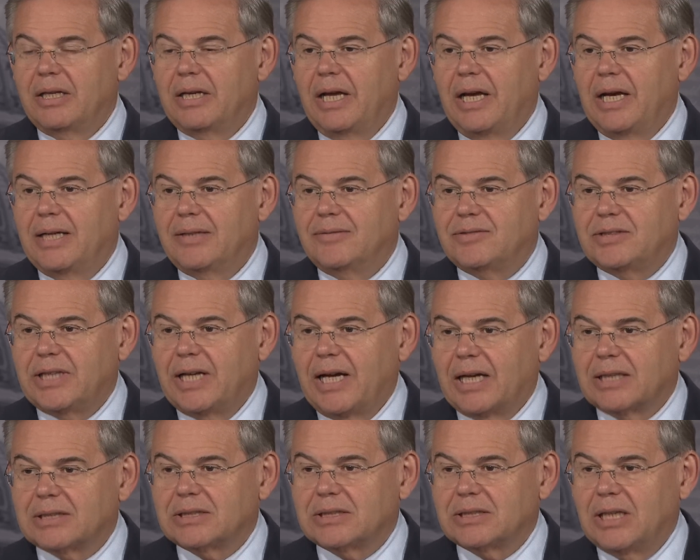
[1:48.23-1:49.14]
and have
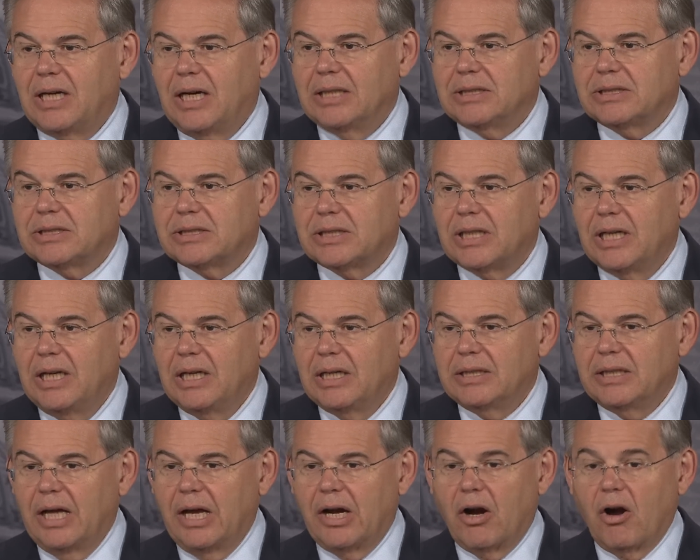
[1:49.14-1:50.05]
tax cuts
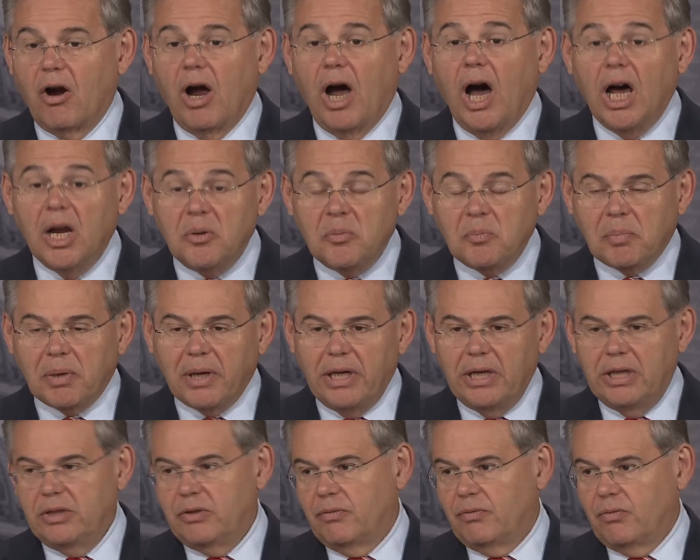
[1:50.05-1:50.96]
that are
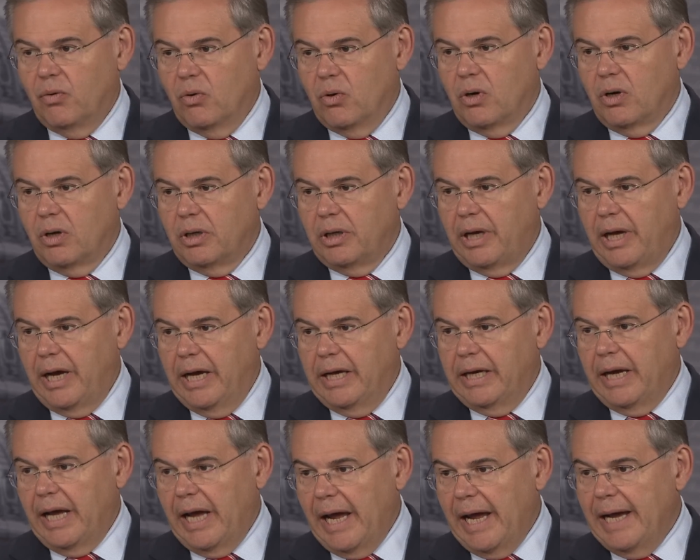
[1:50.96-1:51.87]
unpaid for
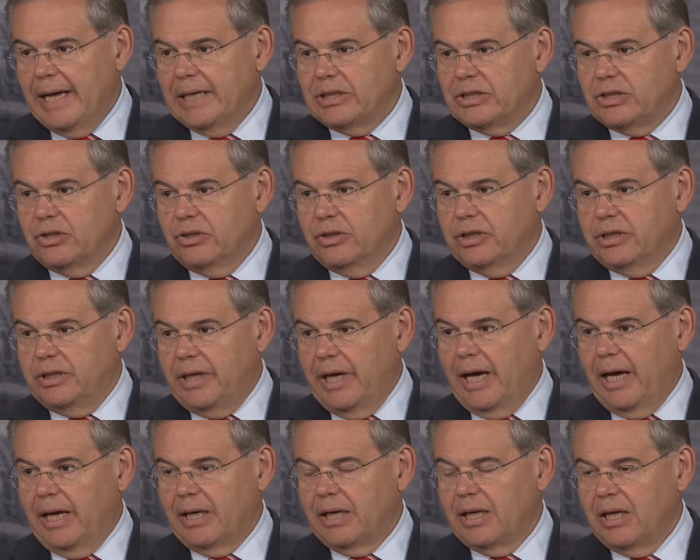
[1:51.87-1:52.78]
and add to the
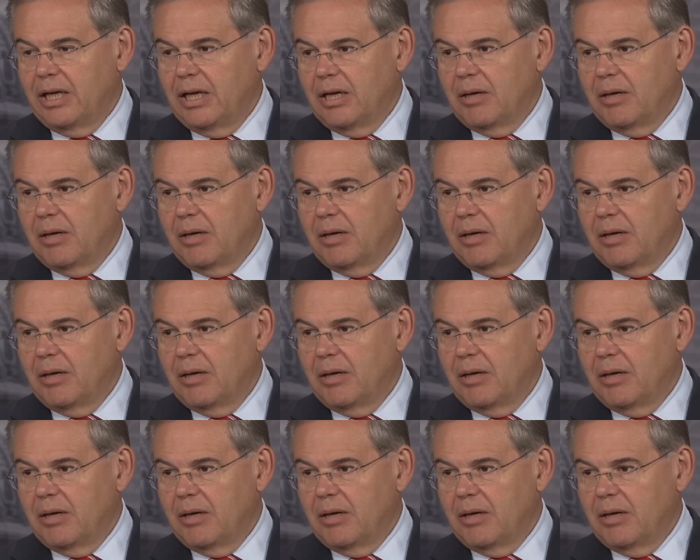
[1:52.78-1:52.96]
debt